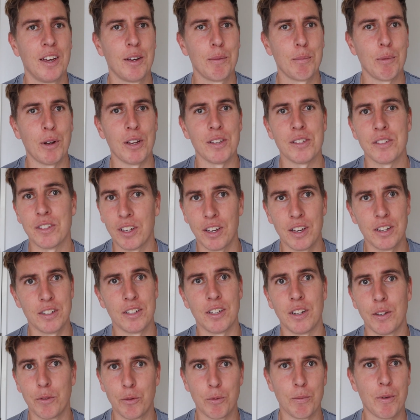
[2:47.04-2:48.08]
Plus I get
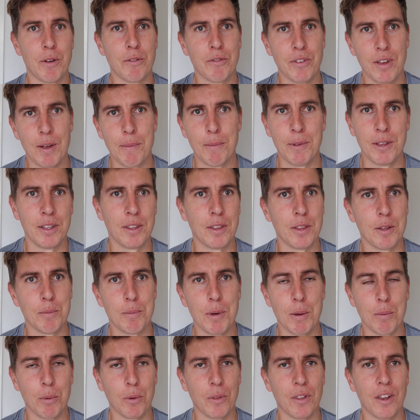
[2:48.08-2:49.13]
to live with my family, the
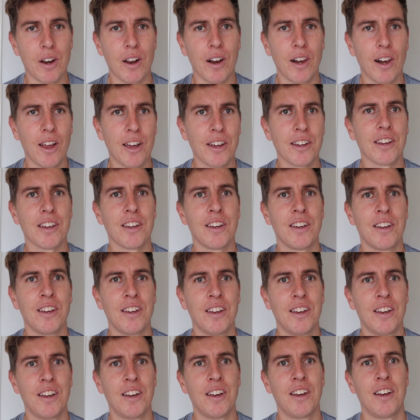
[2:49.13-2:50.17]
people that I like,
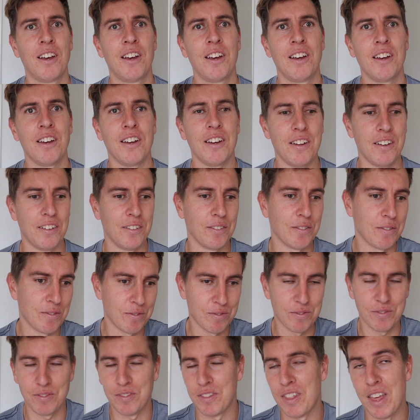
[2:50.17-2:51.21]
and
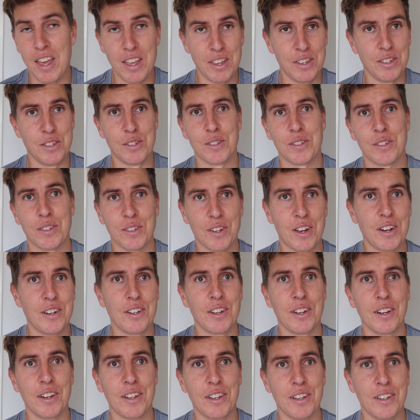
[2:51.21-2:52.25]
that is
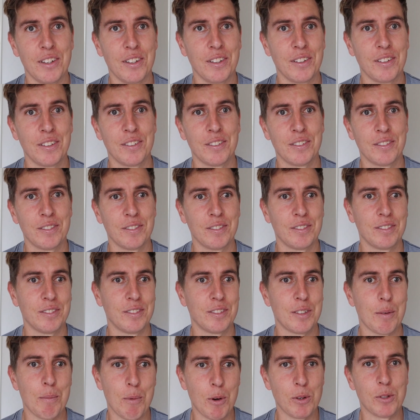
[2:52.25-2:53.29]
ideally
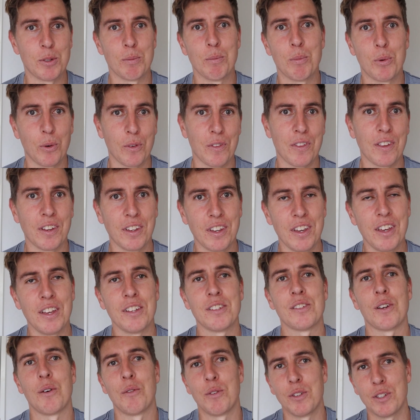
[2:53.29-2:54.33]
the most important thing.
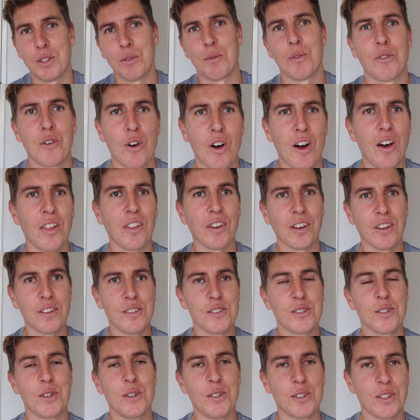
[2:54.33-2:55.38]
Yes, obviously we've got other
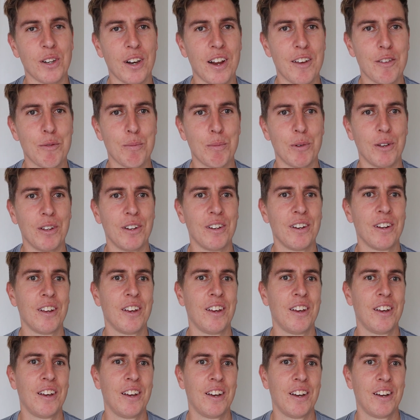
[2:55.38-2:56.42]
concerns in life, but
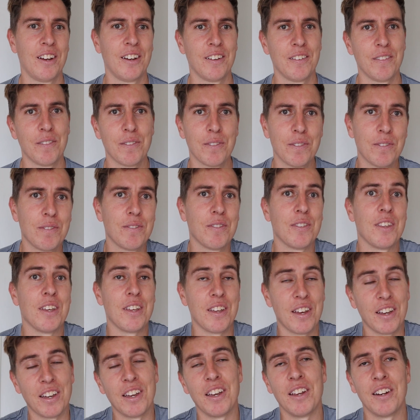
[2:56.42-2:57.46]

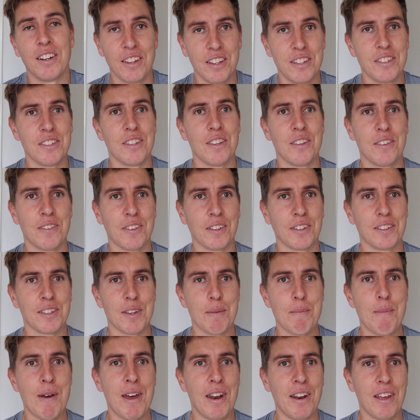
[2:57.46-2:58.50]
again, these are the things
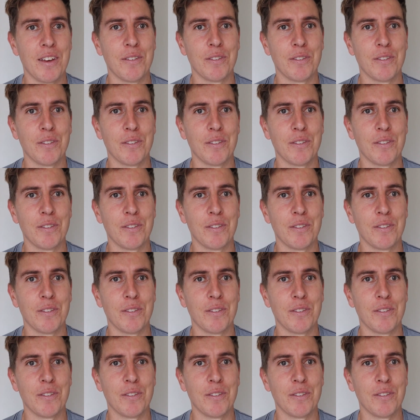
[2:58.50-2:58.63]
that matter.